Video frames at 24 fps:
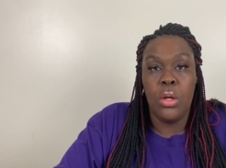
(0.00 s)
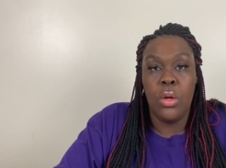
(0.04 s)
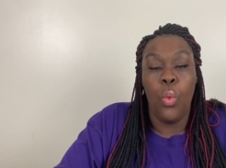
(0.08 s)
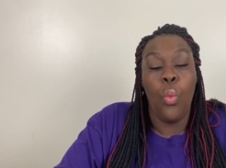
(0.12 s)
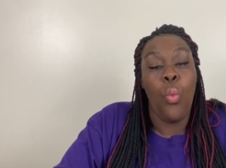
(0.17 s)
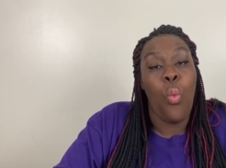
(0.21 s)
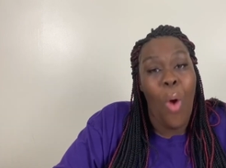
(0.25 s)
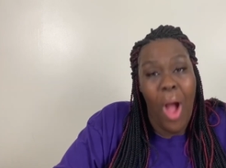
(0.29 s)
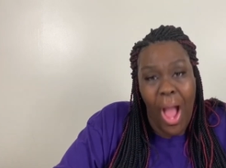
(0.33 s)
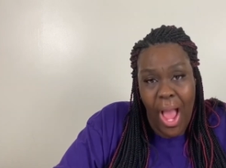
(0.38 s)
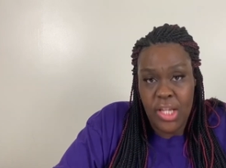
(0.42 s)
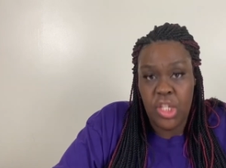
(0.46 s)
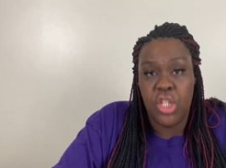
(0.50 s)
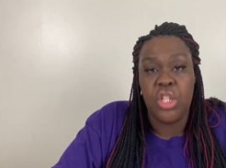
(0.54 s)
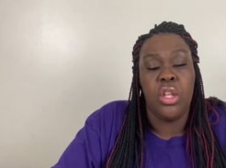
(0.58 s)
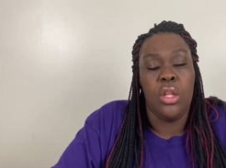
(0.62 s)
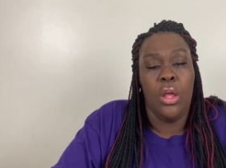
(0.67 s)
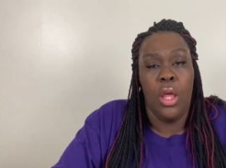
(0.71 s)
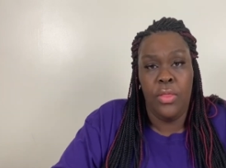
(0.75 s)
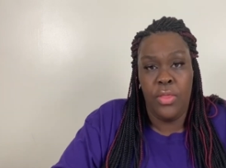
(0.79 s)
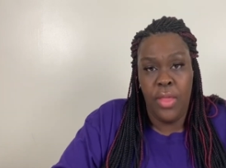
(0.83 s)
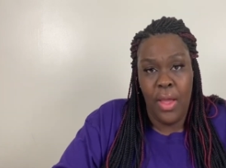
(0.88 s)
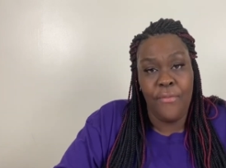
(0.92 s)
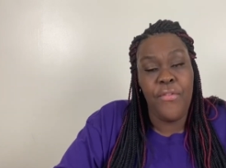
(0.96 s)
Watch
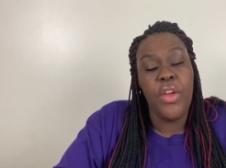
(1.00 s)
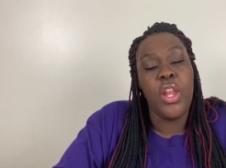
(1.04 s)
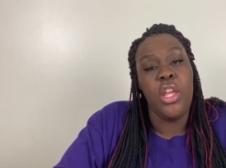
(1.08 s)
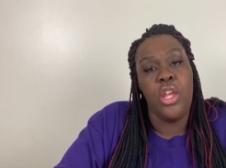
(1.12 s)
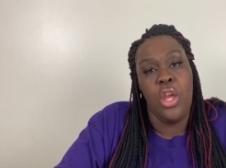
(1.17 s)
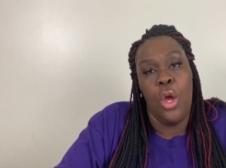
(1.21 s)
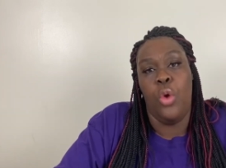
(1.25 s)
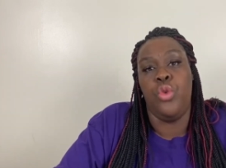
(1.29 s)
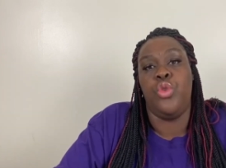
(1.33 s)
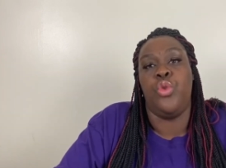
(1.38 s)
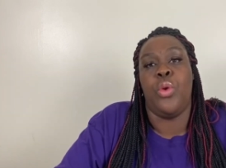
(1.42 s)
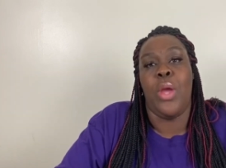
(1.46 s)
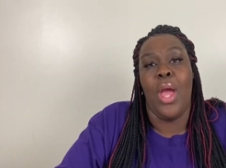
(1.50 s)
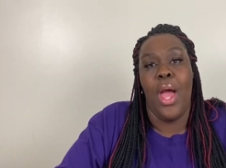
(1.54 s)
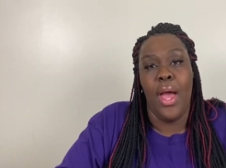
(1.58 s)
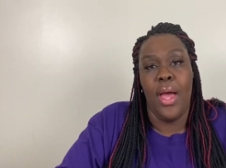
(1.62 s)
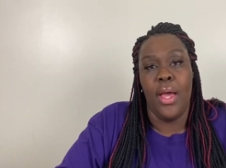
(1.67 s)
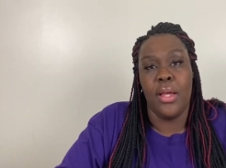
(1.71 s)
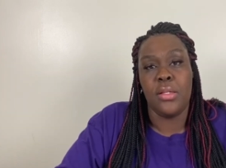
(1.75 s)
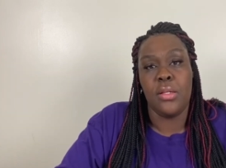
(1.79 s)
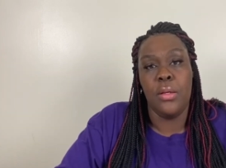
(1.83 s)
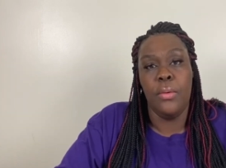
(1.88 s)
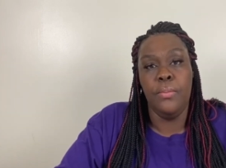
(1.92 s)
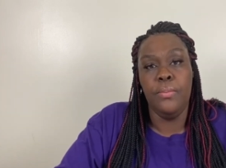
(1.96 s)
their videos, you
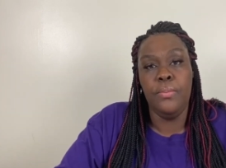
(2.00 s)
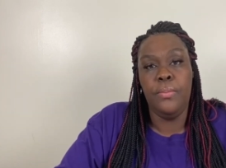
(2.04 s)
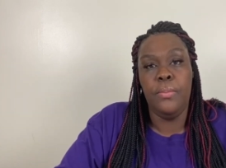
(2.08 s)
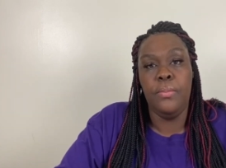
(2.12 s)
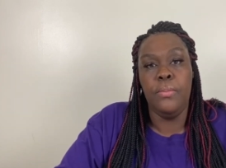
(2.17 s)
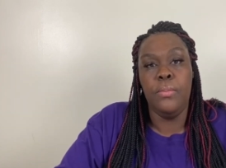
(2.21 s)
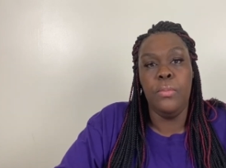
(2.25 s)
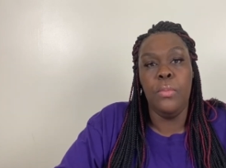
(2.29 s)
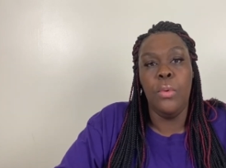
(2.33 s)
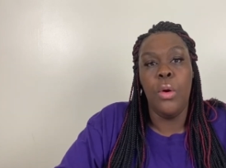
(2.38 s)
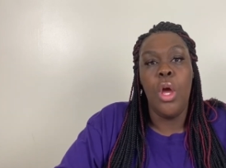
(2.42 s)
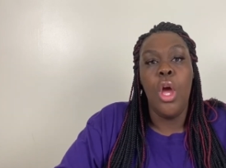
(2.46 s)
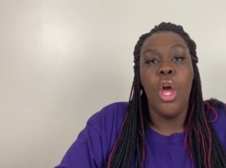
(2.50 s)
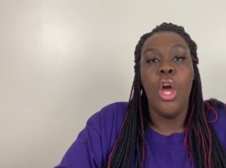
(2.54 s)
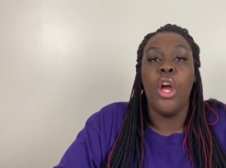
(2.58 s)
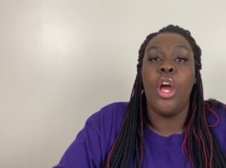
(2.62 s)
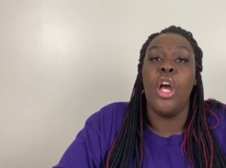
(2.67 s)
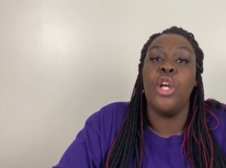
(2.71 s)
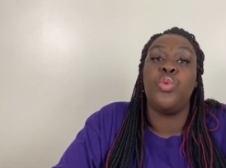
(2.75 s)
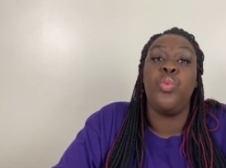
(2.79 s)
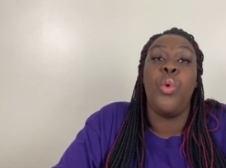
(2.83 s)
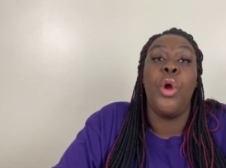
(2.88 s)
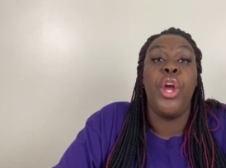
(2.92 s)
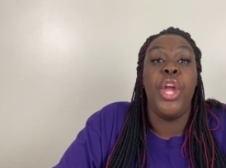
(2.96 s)
guys.
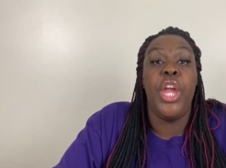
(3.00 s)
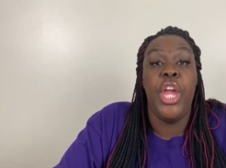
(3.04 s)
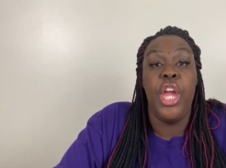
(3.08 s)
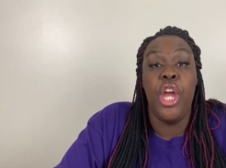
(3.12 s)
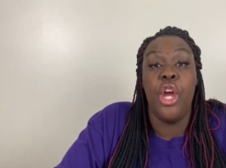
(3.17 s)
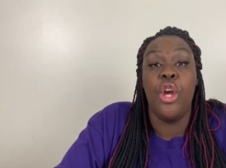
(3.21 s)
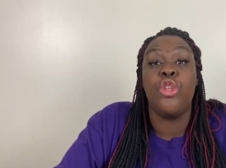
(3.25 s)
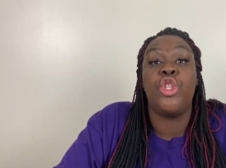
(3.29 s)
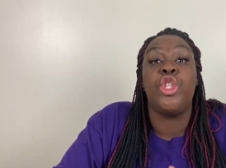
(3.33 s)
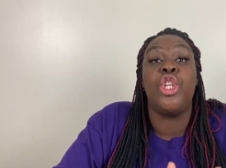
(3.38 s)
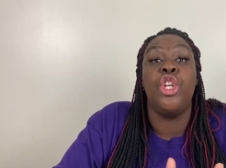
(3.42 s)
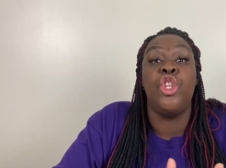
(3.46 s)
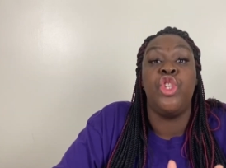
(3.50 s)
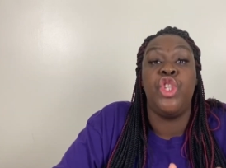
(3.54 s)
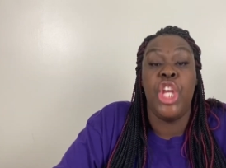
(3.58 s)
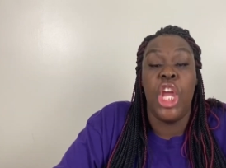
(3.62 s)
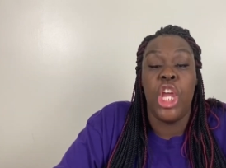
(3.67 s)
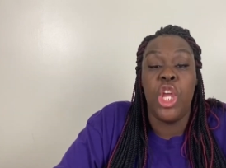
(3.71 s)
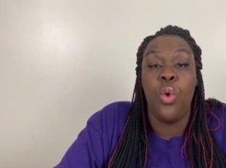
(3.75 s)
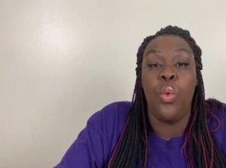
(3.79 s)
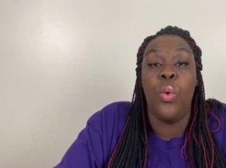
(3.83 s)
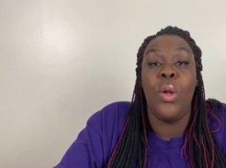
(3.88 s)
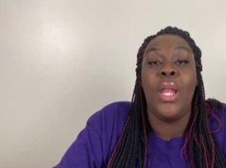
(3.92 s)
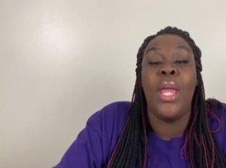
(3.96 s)
Because we're here to
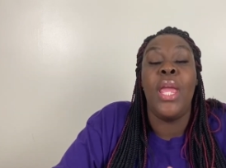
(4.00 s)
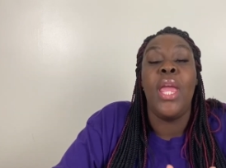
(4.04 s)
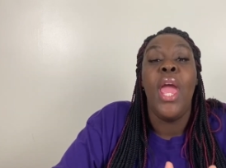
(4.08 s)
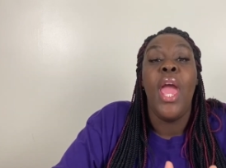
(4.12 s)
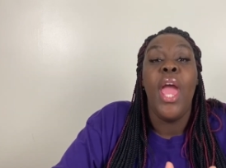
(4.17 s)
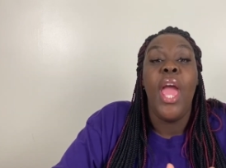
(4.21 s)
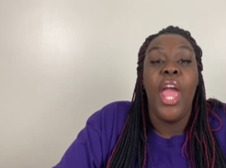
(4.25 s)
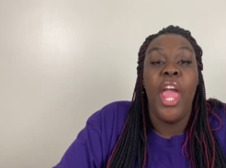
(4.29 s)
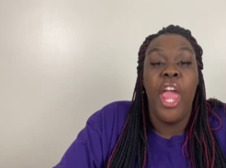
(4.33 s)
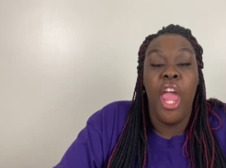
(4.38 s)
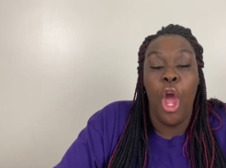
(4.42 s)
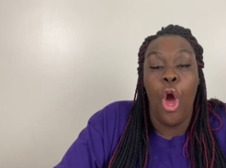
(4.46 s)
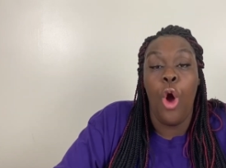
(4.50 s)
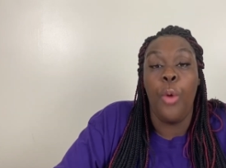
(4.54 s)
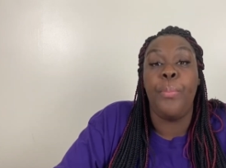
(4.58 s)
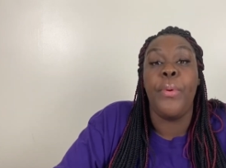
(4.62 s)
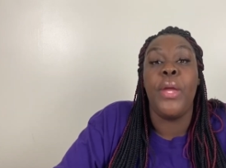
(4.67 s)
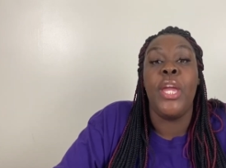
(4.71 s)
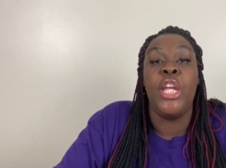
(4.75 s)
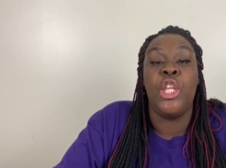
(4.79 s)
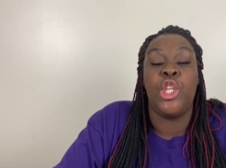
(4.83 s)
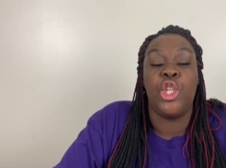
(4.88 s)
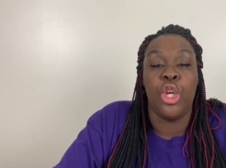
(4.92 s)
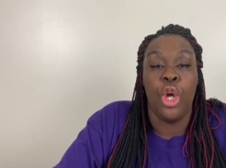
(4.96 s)
genuinely help
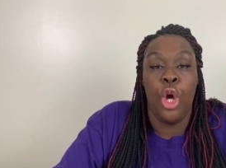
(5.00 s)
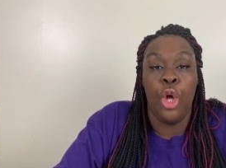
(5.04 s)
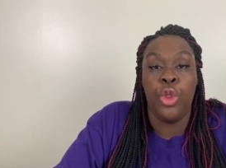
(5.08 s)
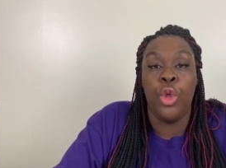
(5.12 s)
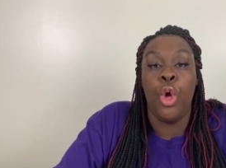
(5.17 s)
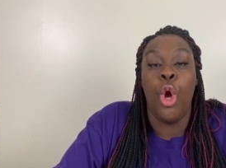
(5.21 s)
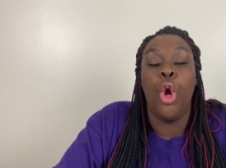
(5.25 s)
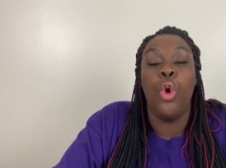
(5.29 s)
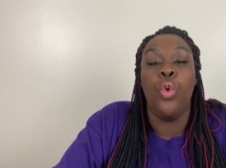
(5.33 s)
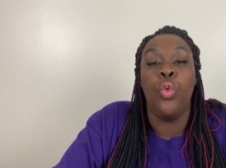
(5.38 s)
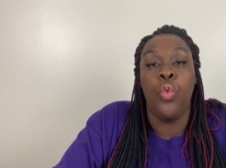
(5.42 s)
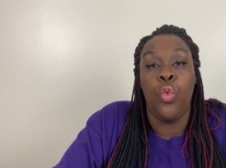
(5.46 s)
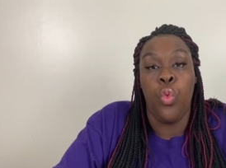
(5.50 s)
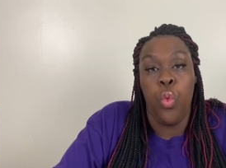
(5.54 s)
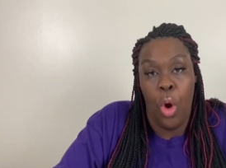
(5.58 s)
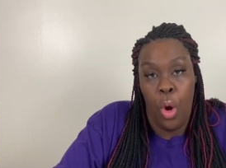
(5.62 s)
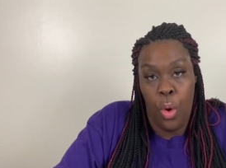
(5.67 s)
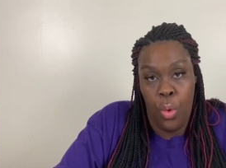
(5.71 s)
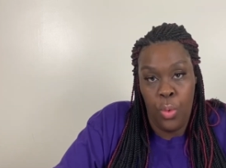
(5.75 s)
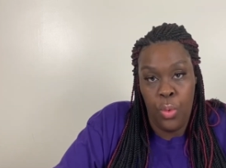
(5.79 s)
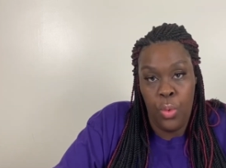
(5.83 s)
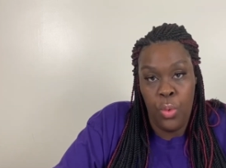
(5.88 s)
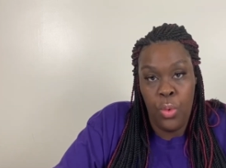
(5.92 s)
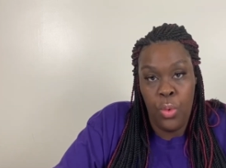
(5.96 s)
each other grow.